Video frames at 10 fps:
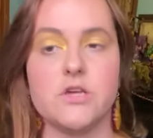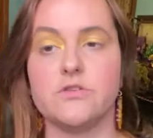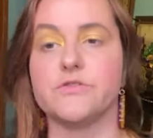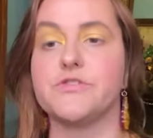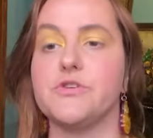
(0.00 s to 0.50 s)

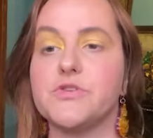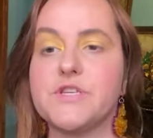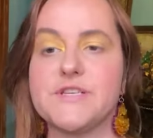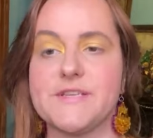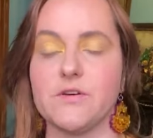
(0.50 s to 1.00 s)
You just use
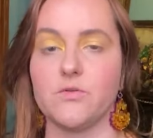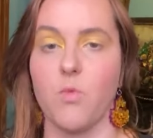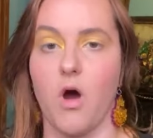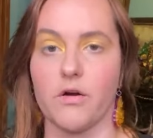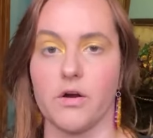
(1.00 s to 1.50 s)
distilled
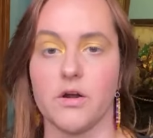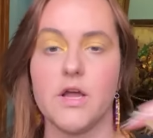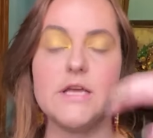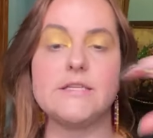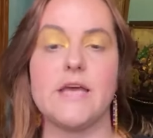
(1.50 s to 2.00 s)
water,